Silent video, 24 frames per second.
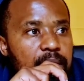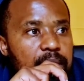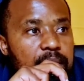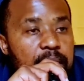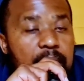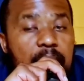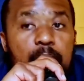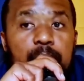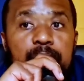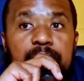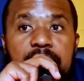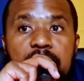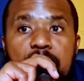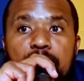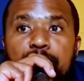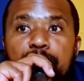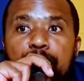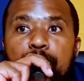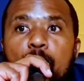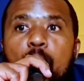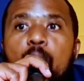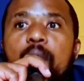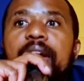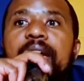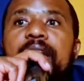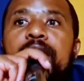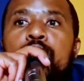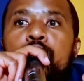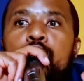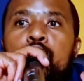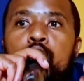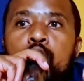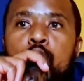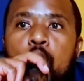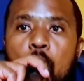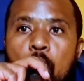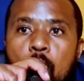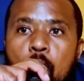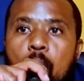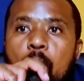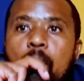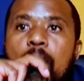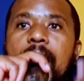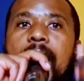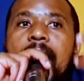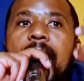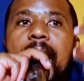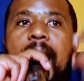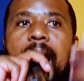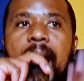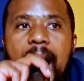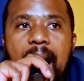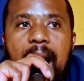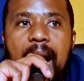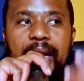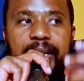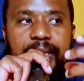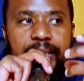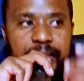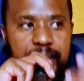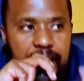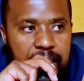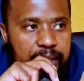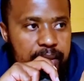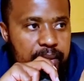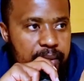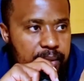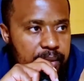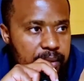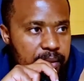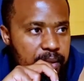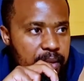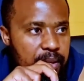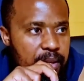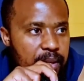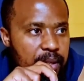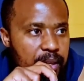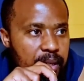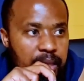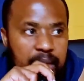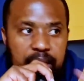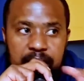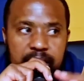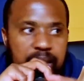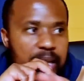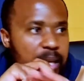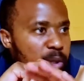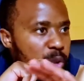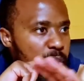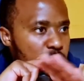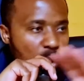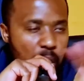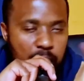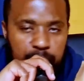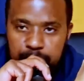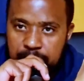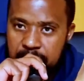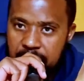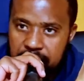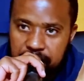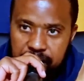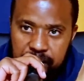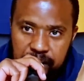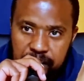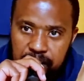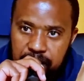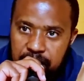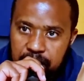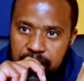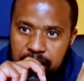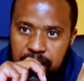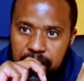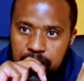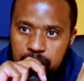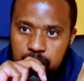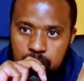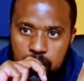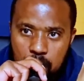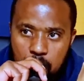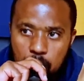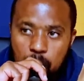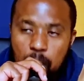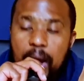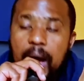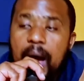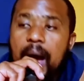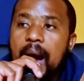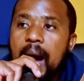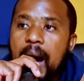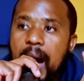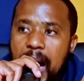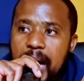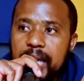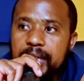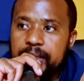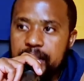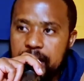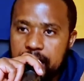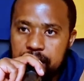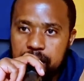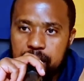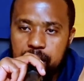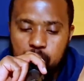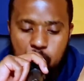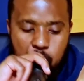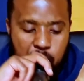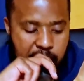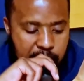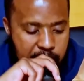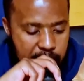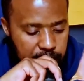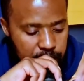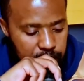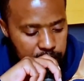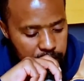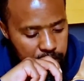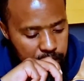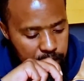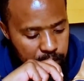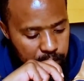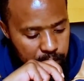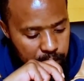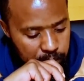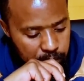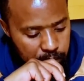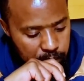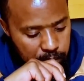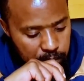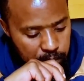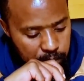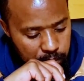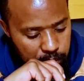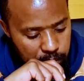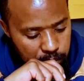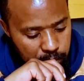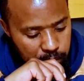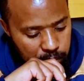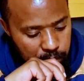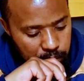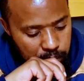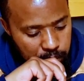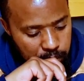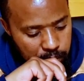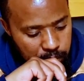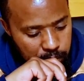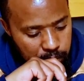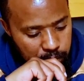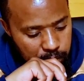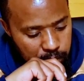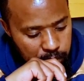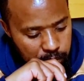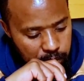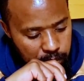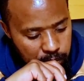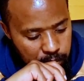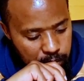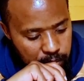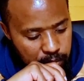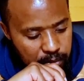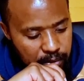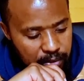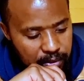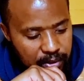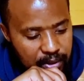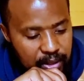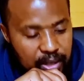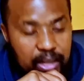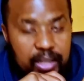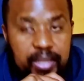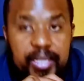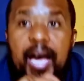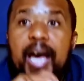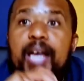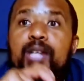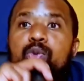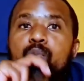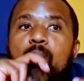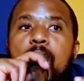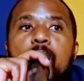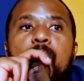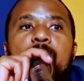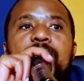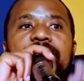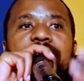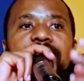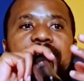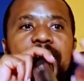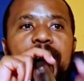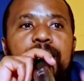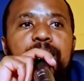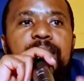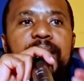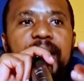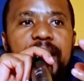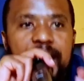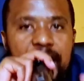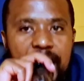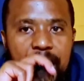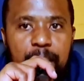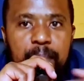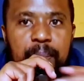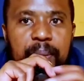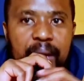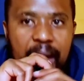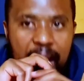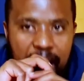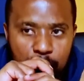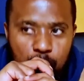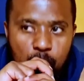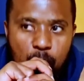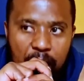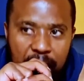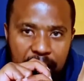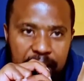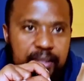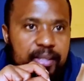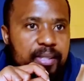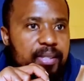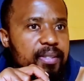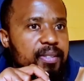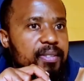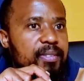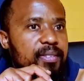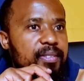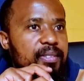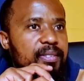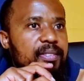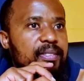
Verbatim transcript: They'll therefore endure hardness. He didn't say softness. No, hardness. Go ahead. As a good soldier of Jesus Christ. That's why we name the camp likewise.